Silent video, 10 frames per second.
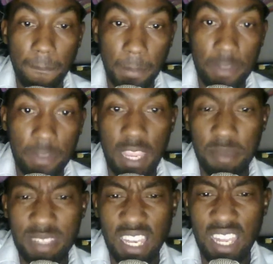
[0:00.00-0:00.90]
Damn,
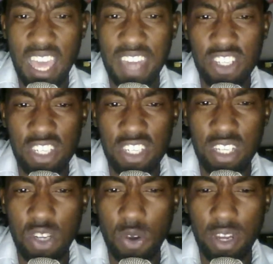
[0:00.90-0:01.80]
it's a lot of shit
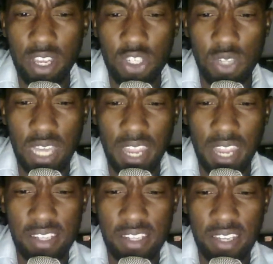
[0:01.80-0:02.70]
going on July the
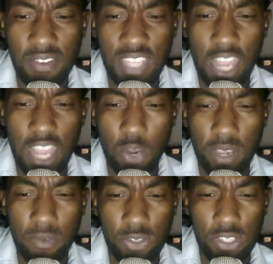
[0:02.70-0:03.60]
18th. Scott
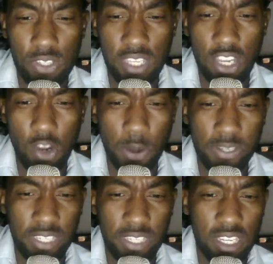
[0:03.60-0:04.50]
Quigg versus Kiko
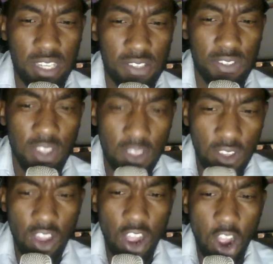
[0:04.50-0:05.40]
Martinez.
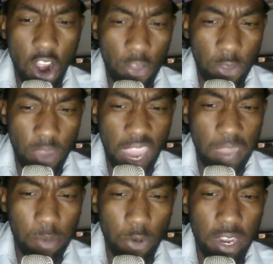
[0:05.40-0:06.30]
Arthur
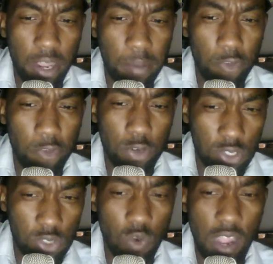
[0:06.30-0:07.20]
Abraham
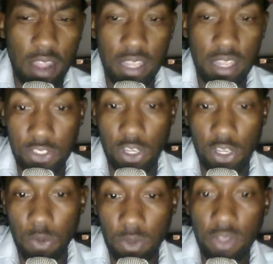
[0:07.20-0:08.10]
versus Rock.
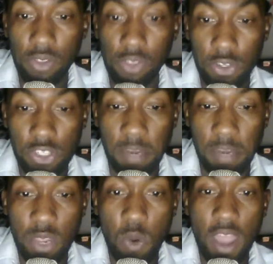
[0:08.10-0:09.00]
So there's going to
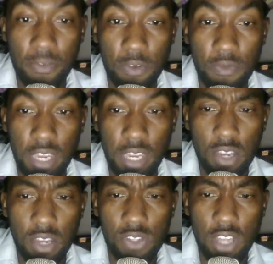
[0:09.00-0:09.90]
be quite a few
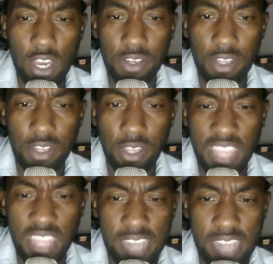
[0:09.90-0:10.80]
videos on
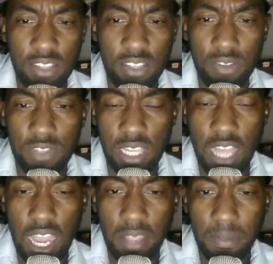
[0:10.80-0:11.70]
the 18th of
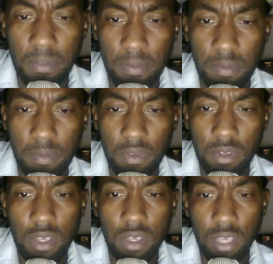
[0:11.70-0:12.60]
July.
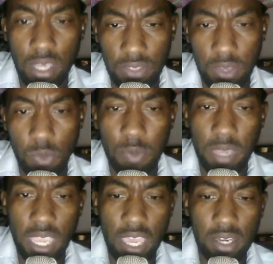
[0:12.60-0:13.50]
And then we'll
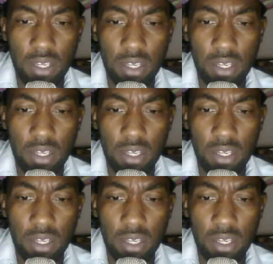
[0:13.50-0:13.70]
be heading,